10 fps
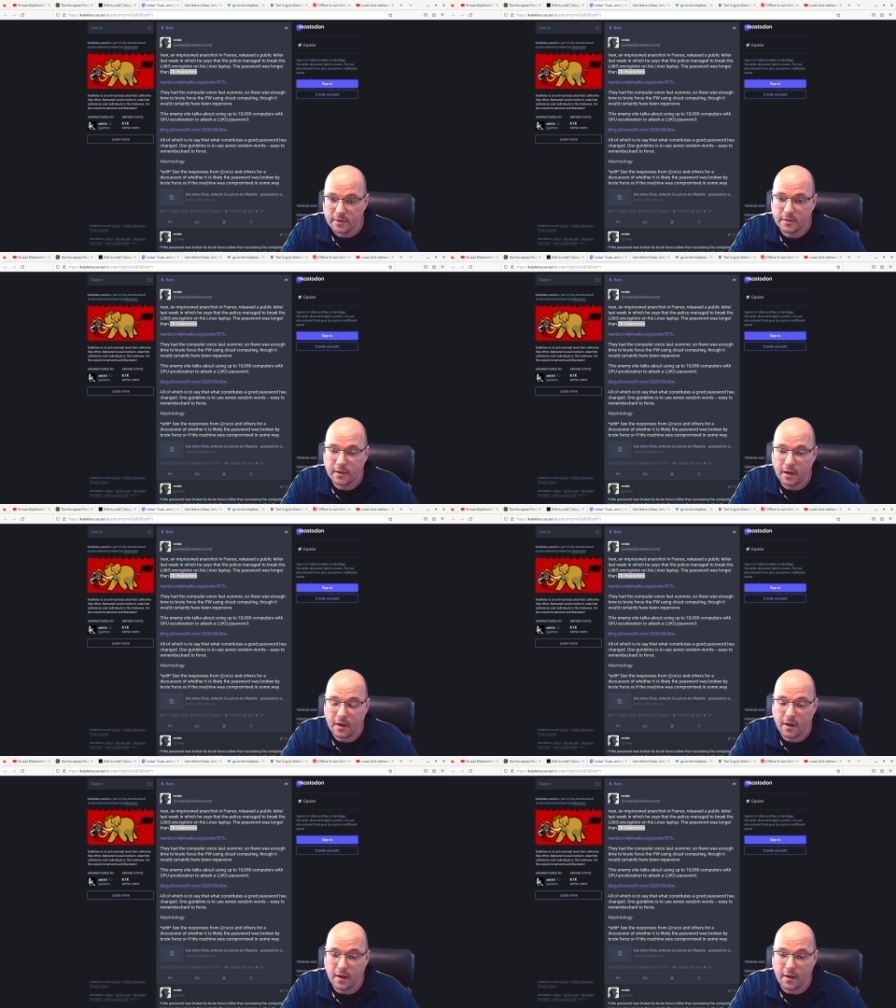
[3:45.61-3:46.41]

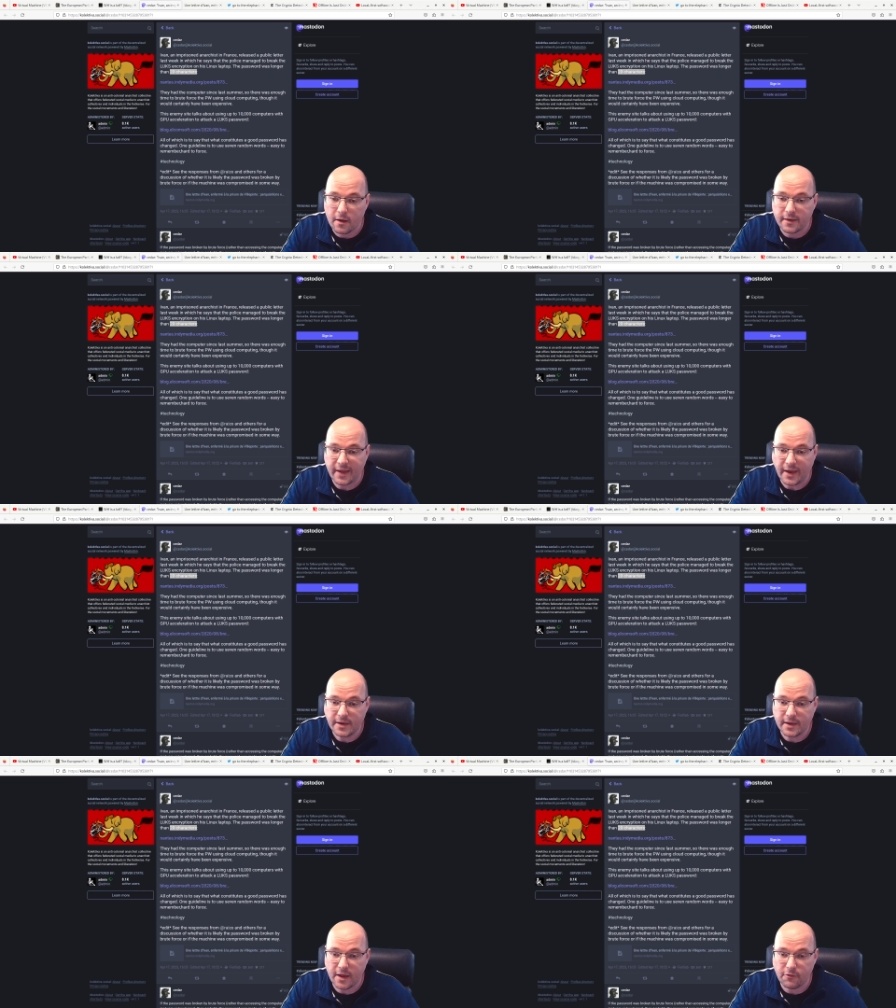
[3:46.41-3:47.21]
The
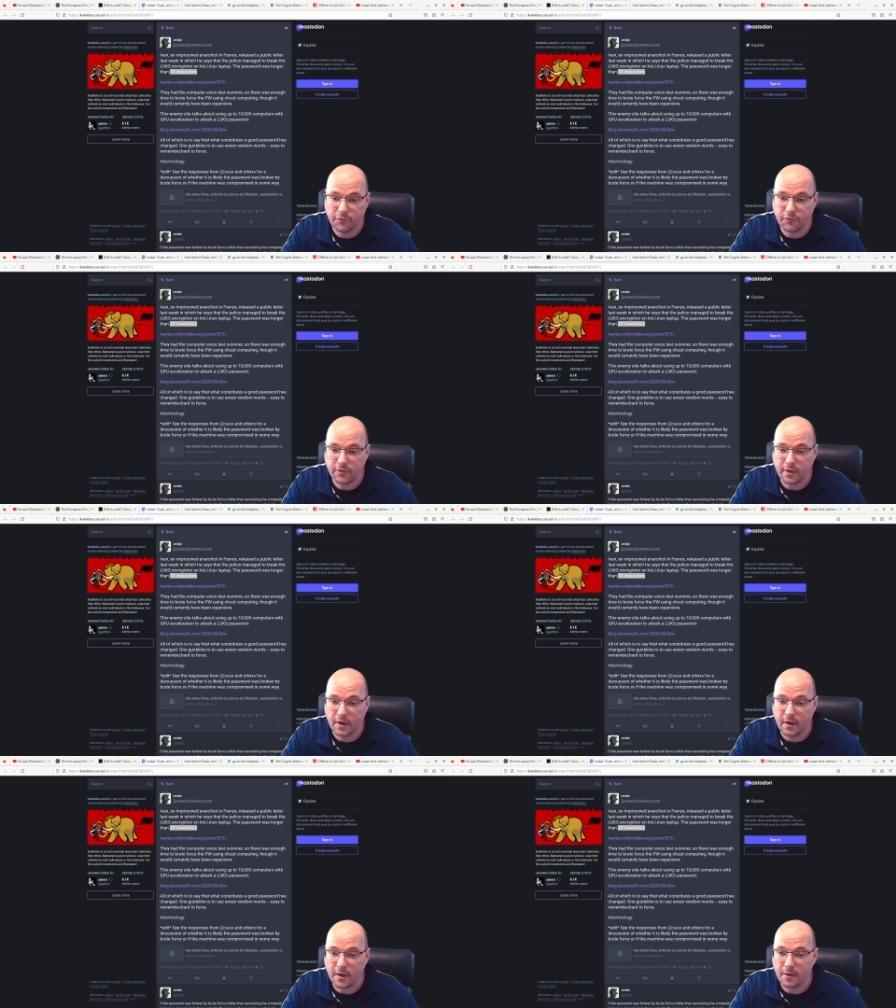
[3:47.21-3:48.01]
KDF
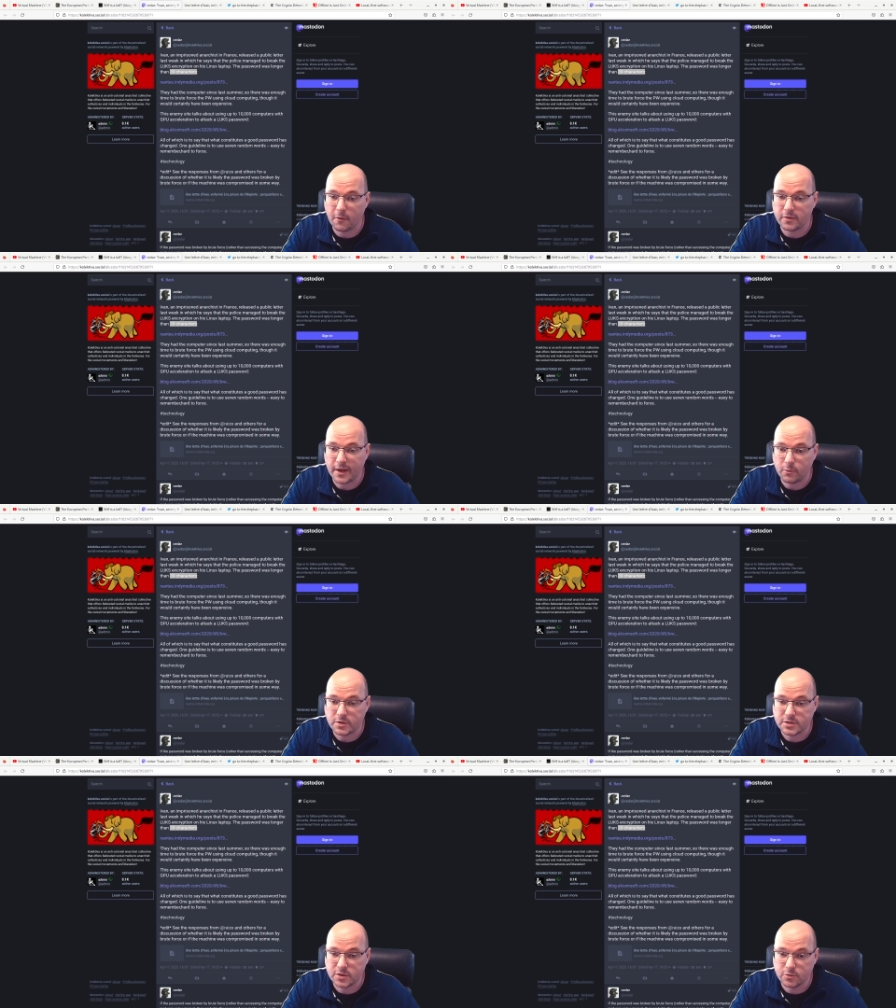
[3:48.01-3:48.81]
that
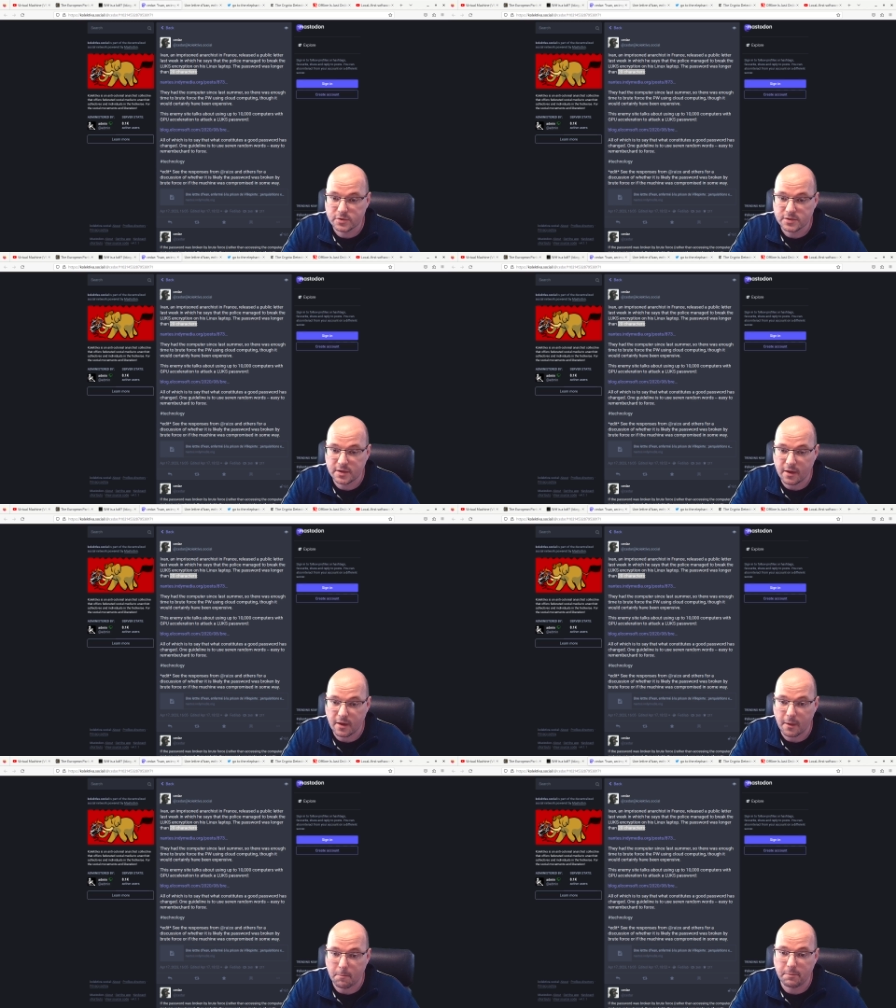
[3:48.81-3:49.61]
was used,
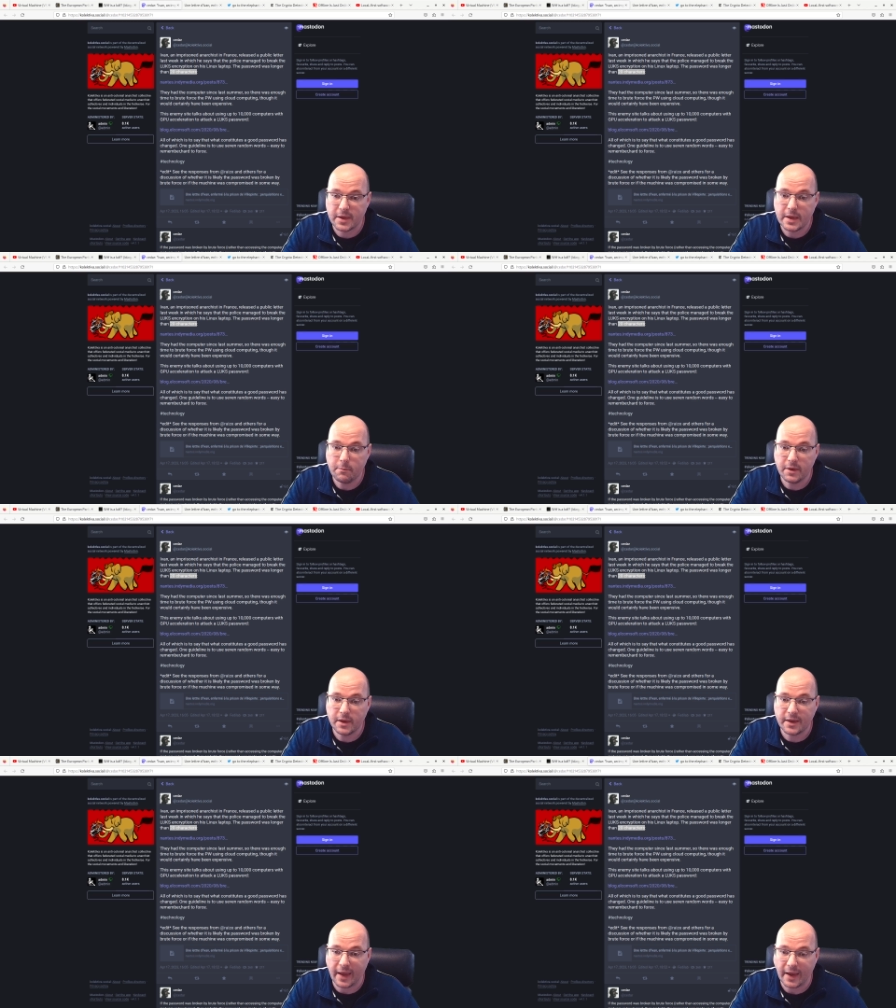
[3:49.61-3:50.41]

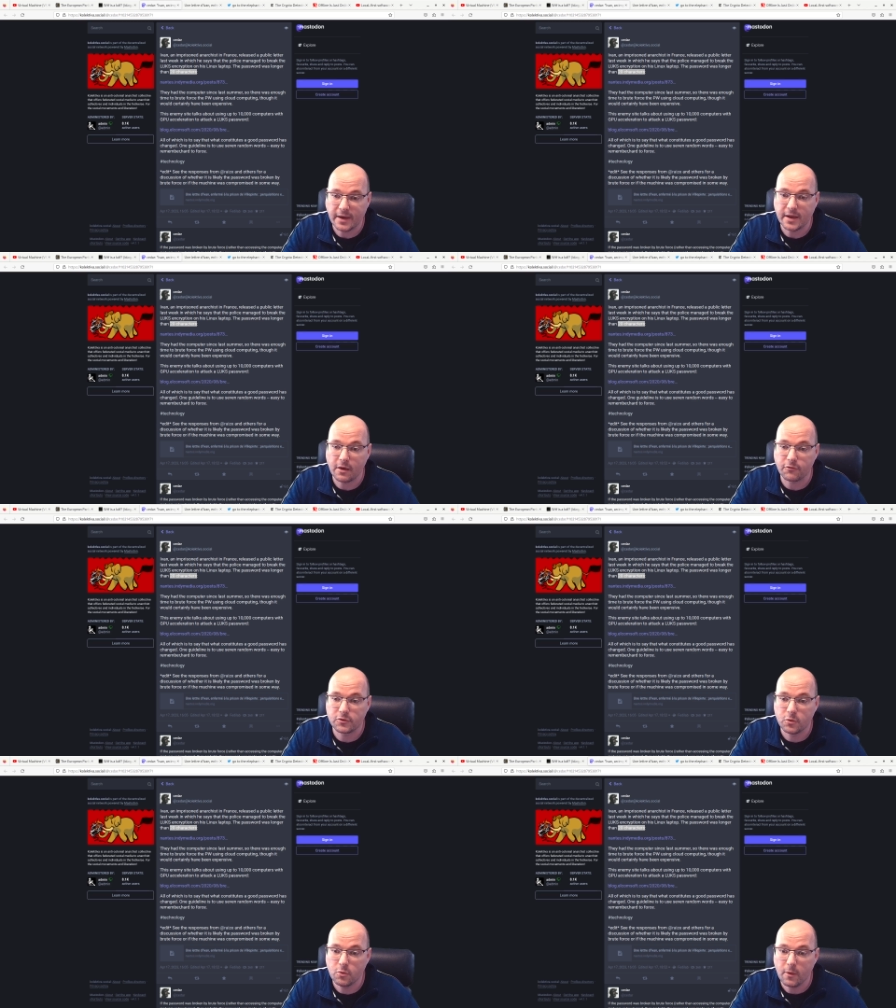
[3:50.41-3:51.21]

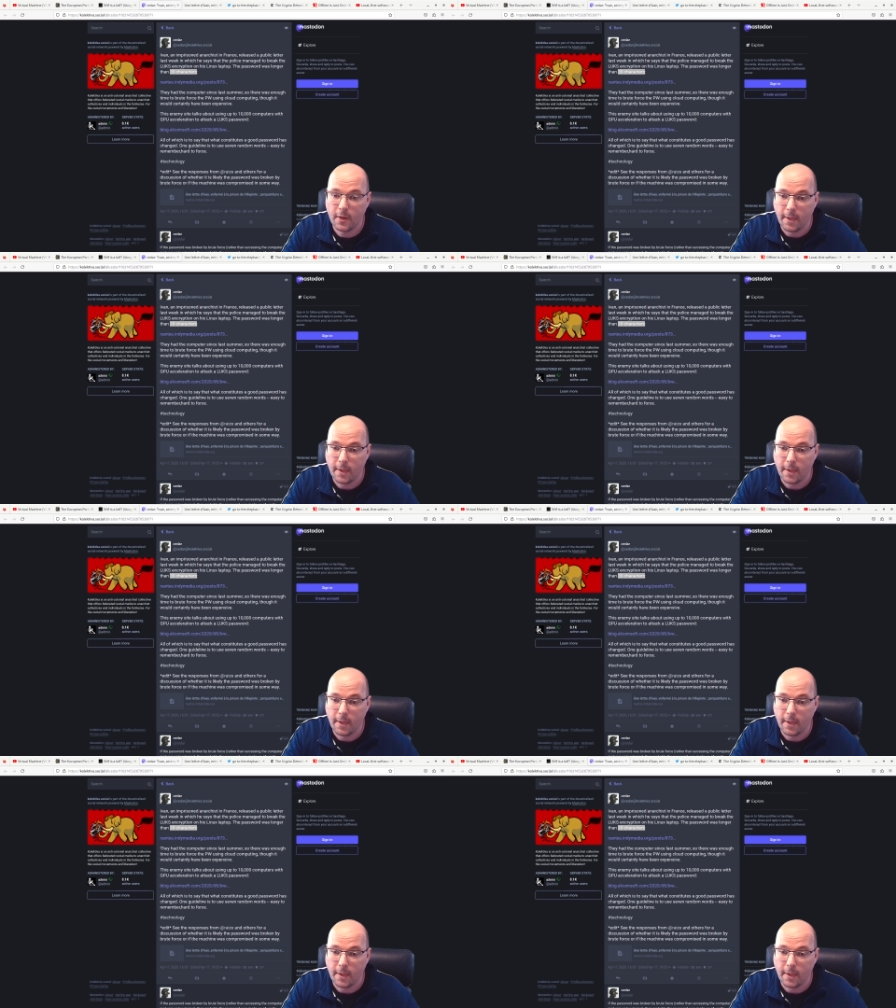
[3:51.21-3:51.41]
PBKDF2,